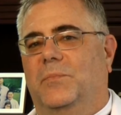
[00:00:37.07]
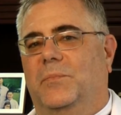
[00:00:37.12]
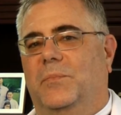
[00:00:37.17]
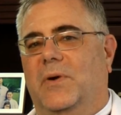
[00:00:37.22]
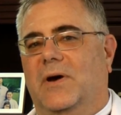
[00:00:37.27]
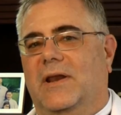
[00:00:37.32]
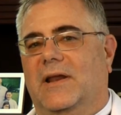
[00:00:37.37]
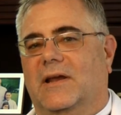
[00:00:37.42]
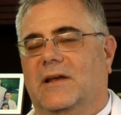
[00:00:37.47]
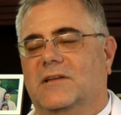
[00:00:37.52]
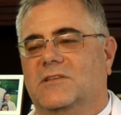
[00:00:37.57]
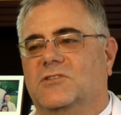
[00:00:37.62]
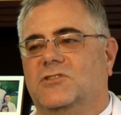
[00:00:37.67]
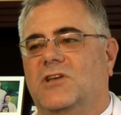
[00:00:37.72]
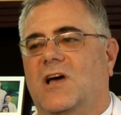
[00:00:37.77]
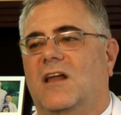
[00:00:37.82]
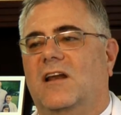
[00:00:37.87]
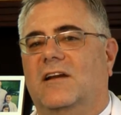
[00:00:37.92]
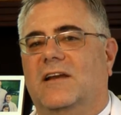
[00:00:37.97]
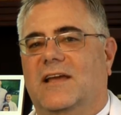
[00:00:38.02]
but it
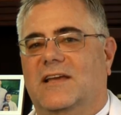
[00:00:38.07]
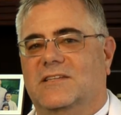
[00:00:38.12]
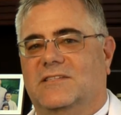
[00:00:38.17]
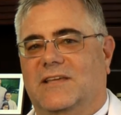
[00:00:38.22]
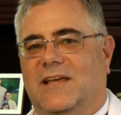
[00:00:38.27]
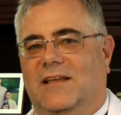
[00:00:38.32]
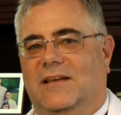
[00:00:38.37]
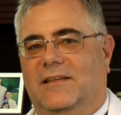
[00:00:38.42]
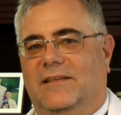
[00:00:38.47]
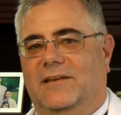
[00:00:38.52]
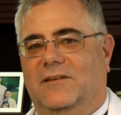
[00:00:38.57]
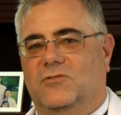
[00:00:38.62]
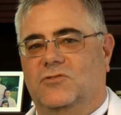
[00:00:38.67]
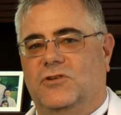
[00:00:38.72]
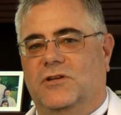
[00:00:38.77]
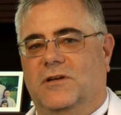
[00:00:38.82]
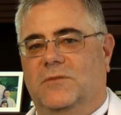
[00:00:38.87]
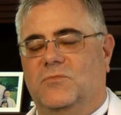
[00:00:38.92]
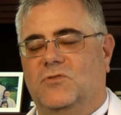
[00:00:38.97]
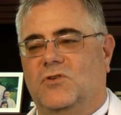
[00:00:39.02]
consolidates that
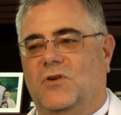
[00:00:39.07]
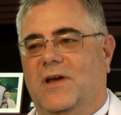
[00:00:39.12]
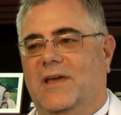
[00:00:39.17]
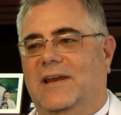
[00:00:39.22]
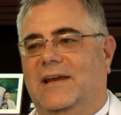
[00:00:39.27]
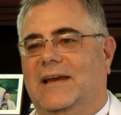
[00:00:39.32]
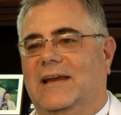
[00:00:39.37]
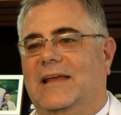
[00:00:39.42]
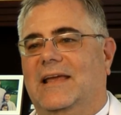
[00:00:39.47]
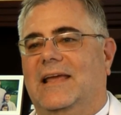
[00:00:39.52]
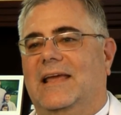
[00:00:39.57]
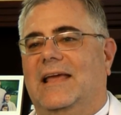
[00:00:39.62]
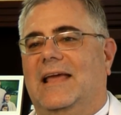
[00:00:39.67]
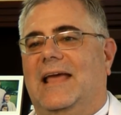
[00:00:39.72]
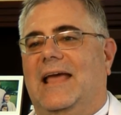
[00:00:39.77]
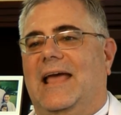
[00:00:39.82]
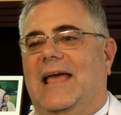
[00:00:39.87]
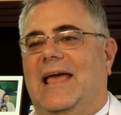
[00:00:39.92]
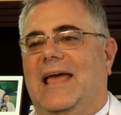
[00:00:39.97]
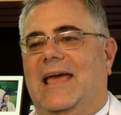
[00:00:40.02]
leadership training,
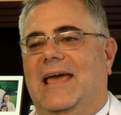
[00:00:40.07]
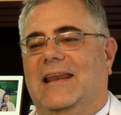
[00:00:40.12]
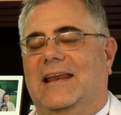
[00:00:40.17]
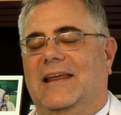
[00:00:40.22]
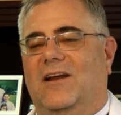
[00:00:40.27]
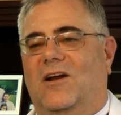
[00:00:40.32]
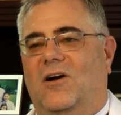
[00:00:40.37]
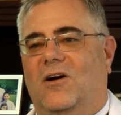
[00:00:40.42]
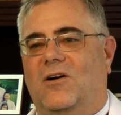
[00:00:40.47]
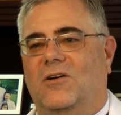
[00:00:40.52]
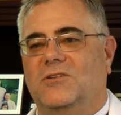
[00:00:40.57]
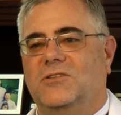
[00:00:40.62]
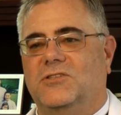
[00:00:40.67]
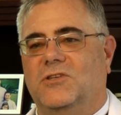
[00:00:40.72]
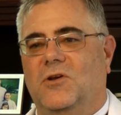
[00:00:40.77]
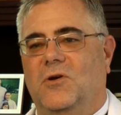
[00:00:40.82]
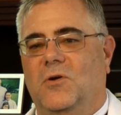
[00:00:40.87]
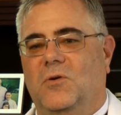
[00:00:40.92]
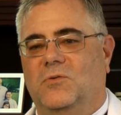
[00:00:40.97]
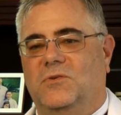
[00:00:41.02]
and it
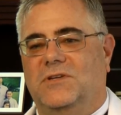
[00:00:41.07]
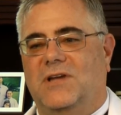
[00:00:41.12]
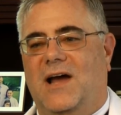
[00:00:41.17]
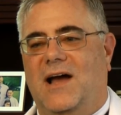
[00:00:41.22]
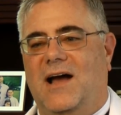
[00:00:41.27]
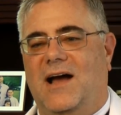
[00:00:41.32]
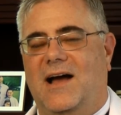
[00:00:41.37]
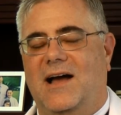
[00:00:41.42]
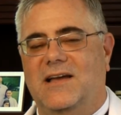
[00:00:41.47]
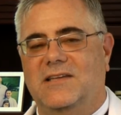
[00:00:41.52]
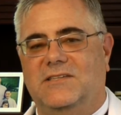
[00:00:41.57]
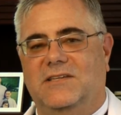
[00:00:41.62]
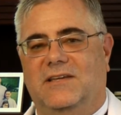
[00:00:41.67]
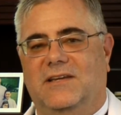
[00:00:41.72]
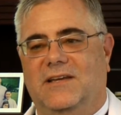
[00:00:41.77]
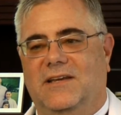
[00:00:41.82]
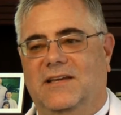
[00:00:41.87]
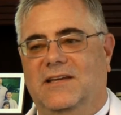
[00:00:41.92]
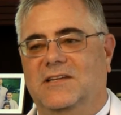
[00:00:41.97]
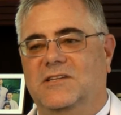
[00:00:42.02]
also ties it
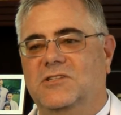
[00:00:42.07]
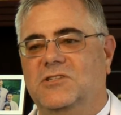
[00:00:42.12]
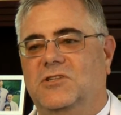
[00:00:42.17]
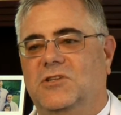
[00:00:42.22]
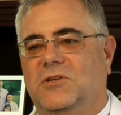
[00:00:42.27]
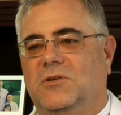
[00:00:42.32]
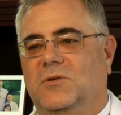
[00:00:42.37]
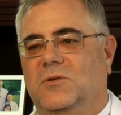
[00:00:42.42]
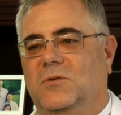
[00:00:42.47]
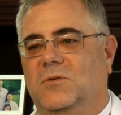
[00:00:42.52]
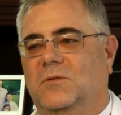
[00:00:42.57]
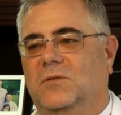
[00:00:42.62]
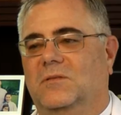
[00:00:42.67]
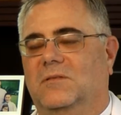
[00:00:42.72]
into